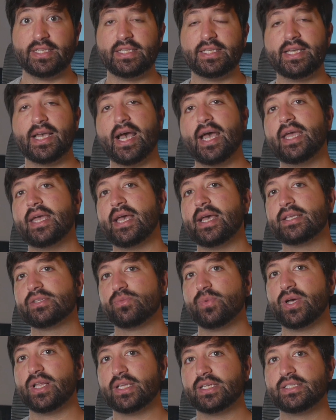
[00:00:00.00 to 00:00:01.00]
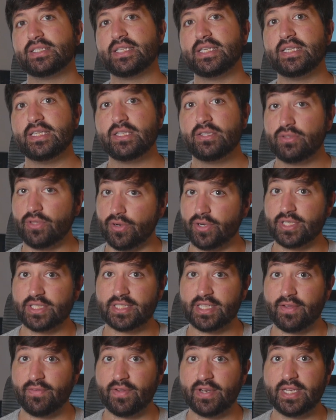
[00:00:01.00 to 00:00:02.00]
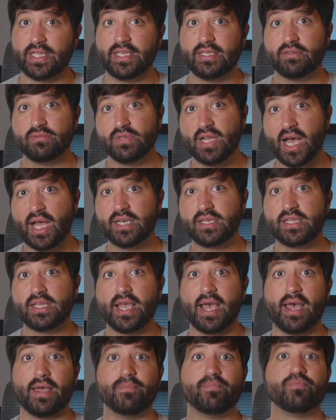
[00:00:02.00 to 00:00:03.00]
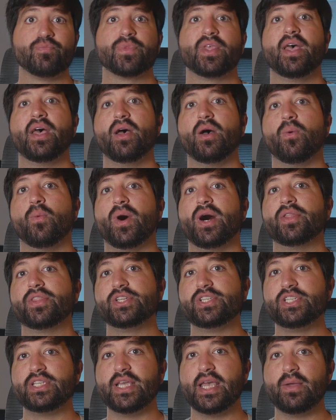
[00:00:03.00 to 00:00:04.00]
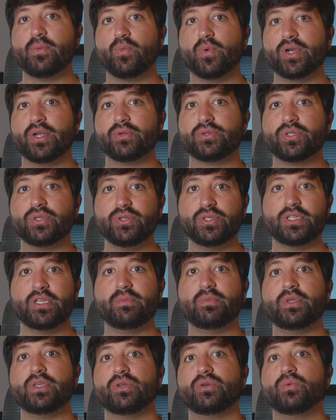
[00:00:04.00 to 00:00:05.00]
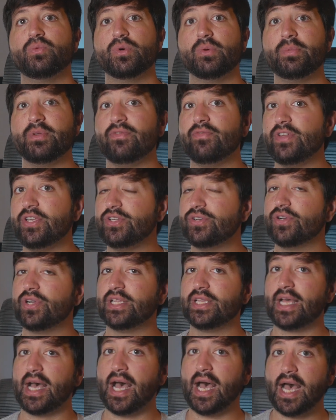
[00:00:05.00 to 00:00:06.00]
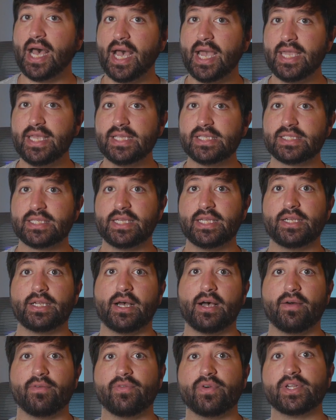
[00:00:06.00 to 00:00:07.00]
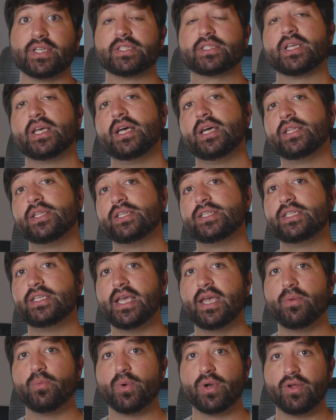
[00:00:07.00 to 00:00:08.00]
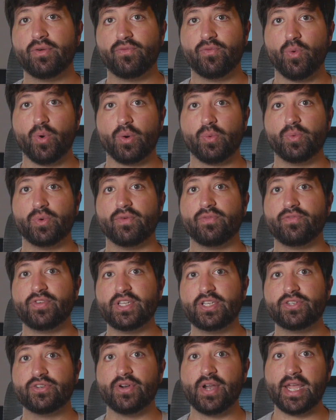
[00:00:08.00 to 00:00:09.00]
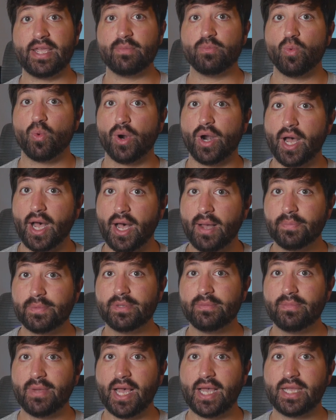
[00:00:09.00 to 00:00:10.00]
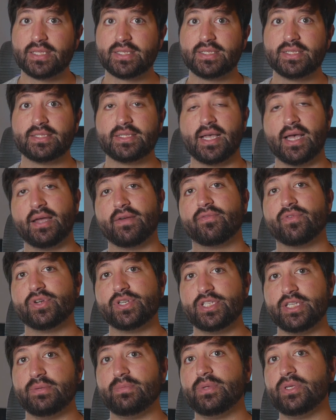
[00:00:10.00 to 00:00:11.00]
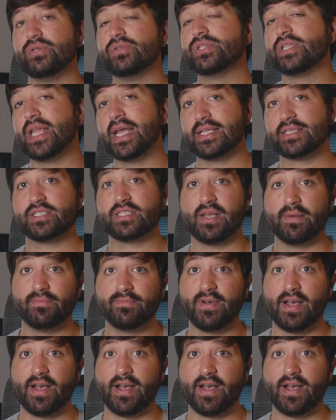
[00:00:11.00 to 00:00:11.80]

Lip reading: Ti as well as the 3070 non-Ti. While the GA102 GPU will be featured in the highest end offerings, the GA104 will feature a more optimized design for GPUs in that sub